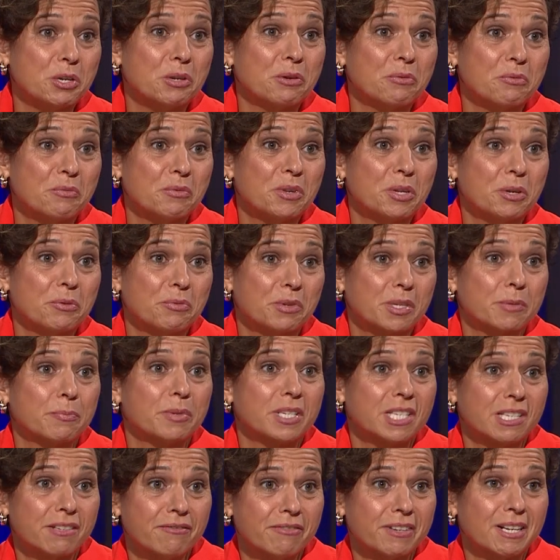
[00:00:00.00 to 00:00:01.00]
you
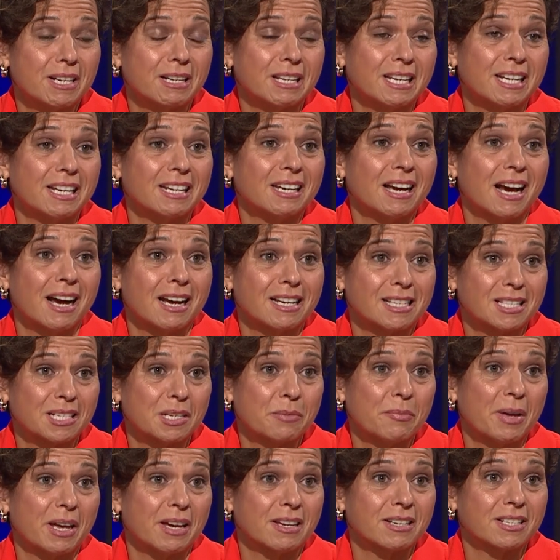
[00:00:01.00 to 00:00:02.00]
specifically ask
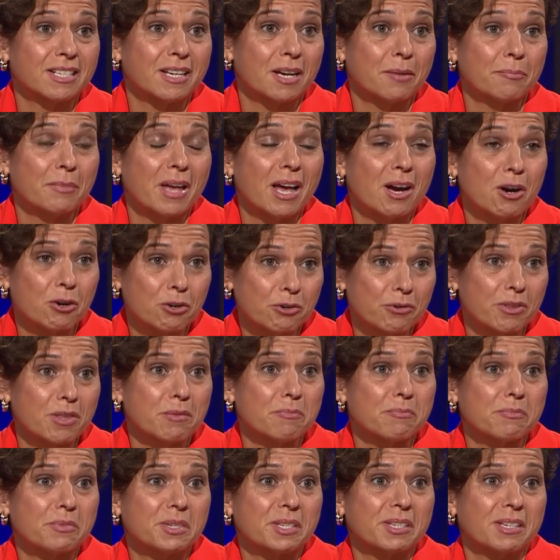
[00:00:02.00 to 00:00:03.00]
about
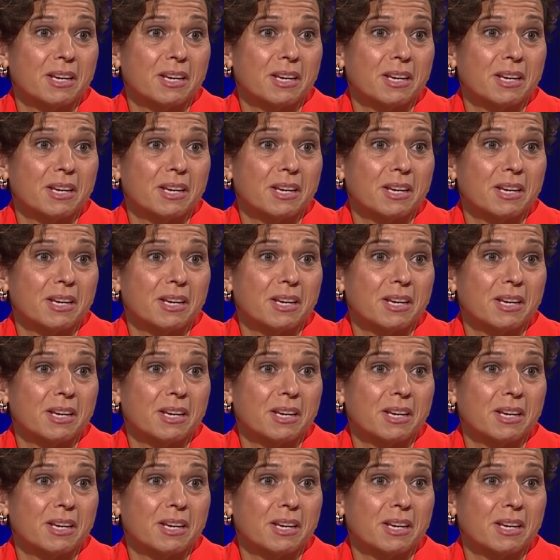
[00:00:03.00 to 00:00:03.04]
algorithms,